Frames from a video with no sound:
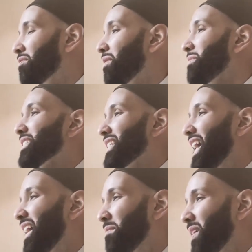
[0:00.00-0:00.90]
from the
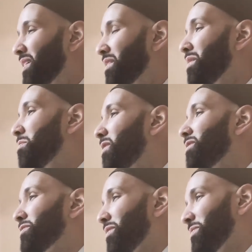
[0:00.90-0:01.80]
Sahaba, the
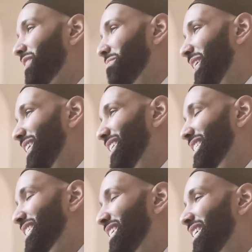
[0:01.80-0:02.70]
martyrs from the
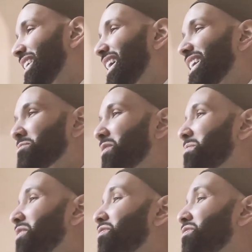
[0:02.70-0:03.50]
companions. And it's one of my